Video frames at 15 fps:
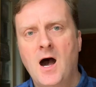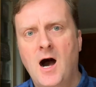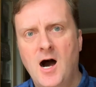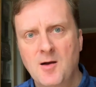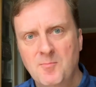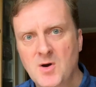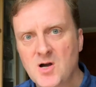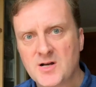
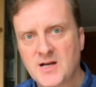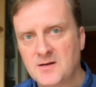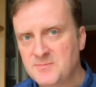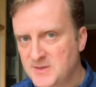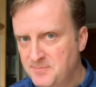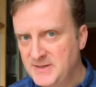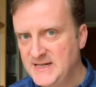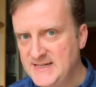I mark up
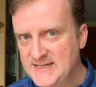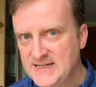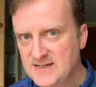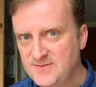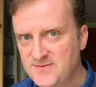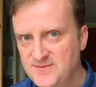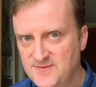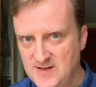the
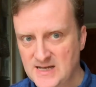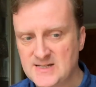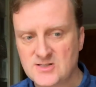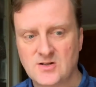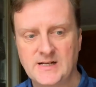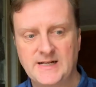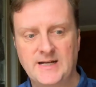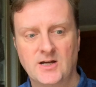PDF as
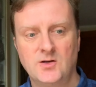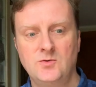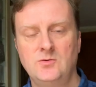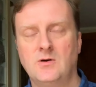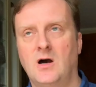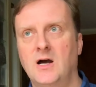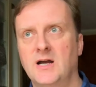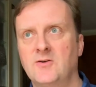I
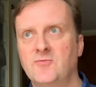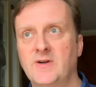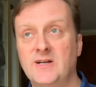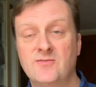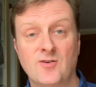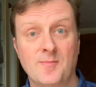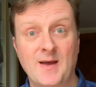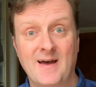go. I
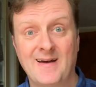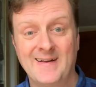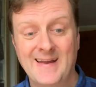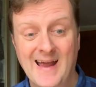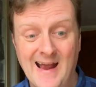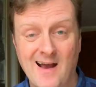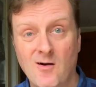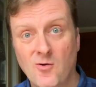read for about
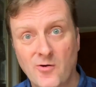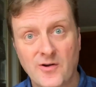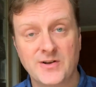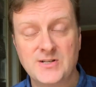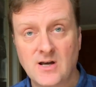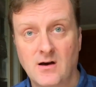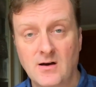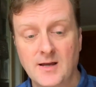an hour at a
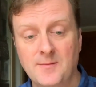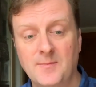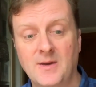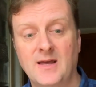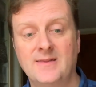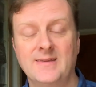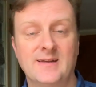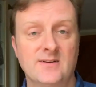time,
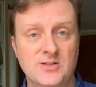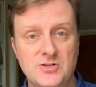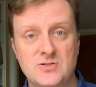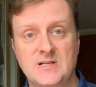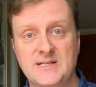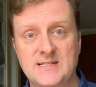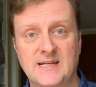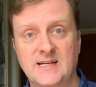and then I
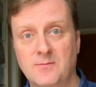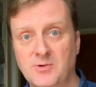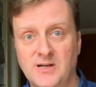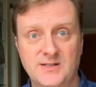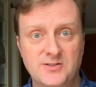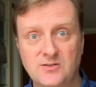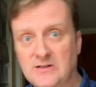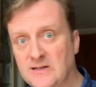usually take a
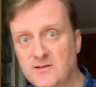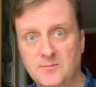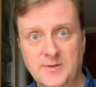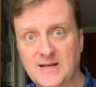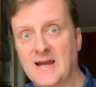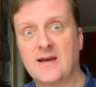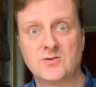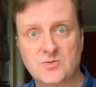break, do a little
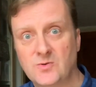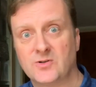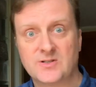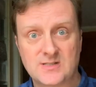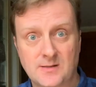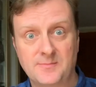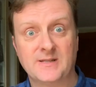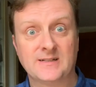bit of housework or
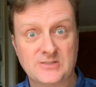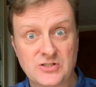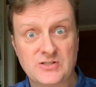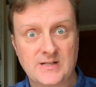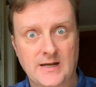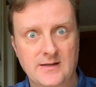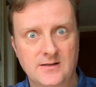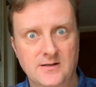something, just
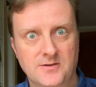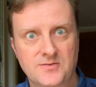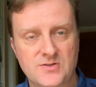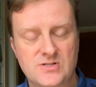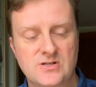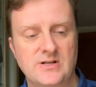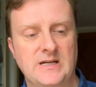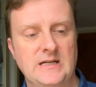to get you know the
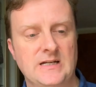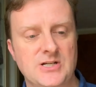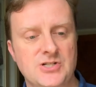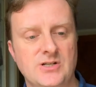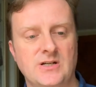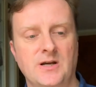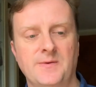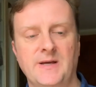
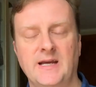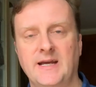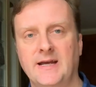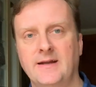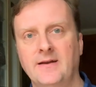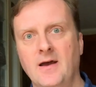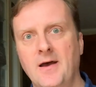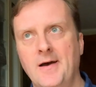circulation going
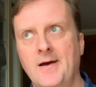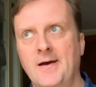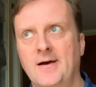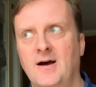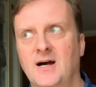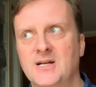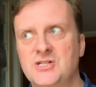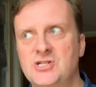again.
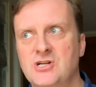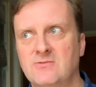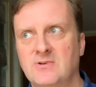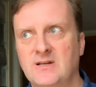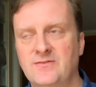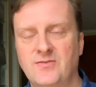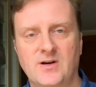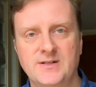I
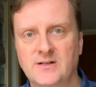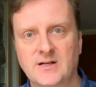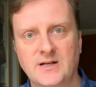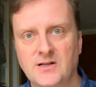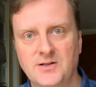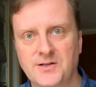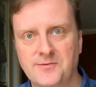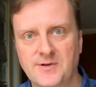generally find I can
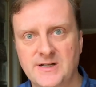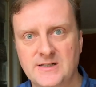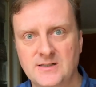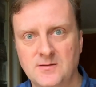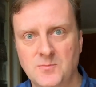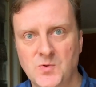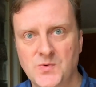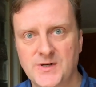only read in
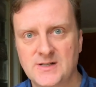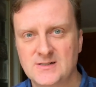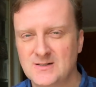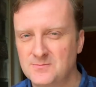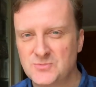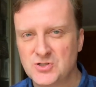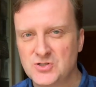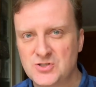the mornings.
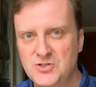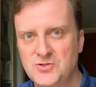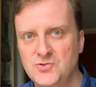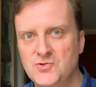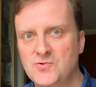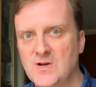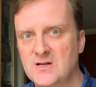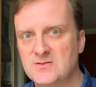I'm just too
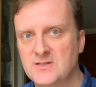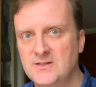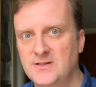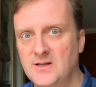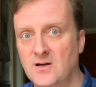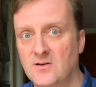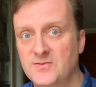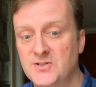drowsy in
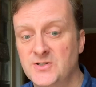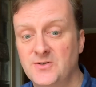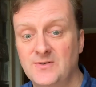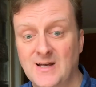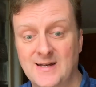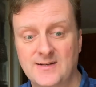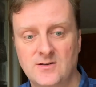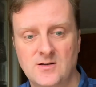the
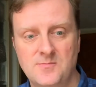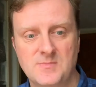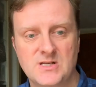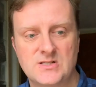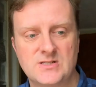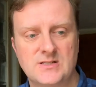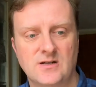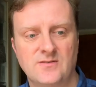afternoon, and I
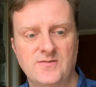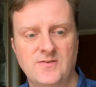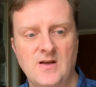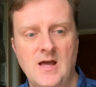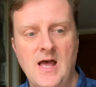miss stuff.